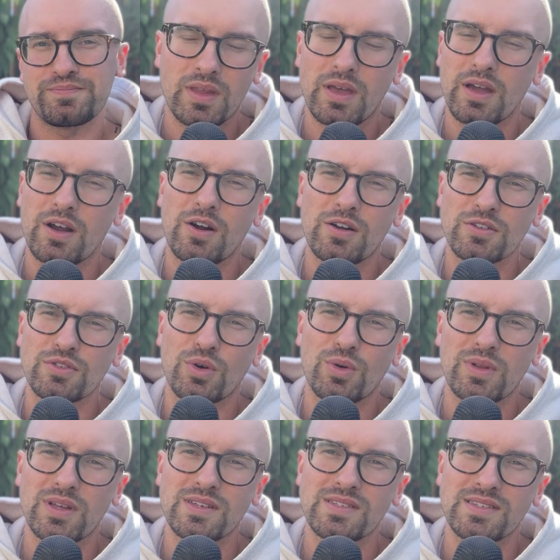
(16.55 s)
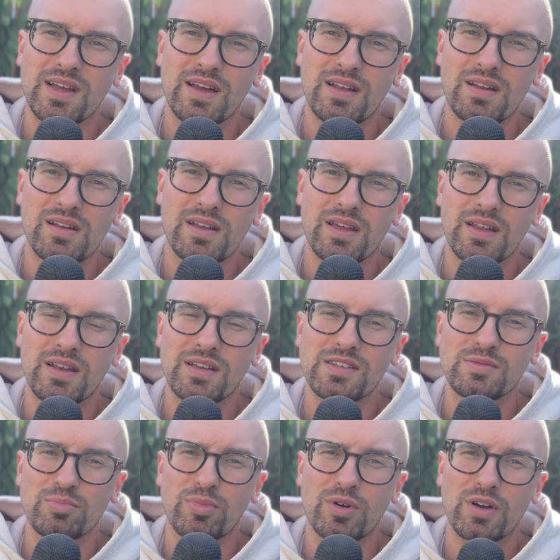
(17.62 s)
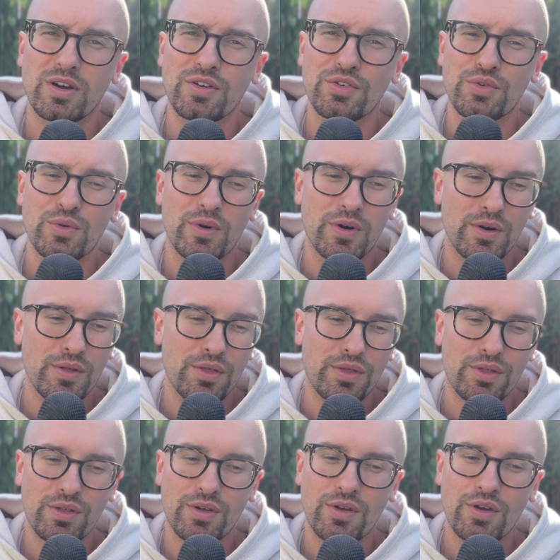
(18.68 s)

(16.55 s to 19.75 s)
Eckhart Tolle said in his book A New Earth